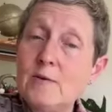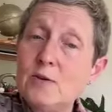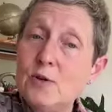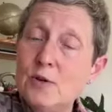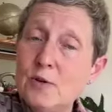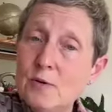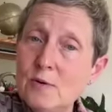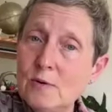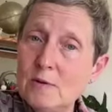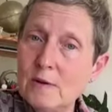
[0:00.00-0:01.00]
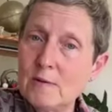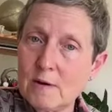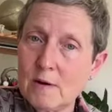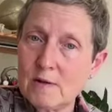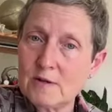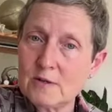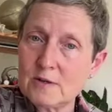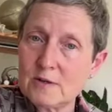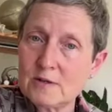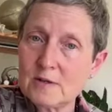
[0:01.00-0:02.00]
I do 2 liquid
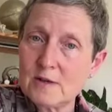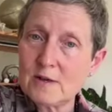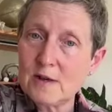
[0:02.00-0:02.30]
collagens.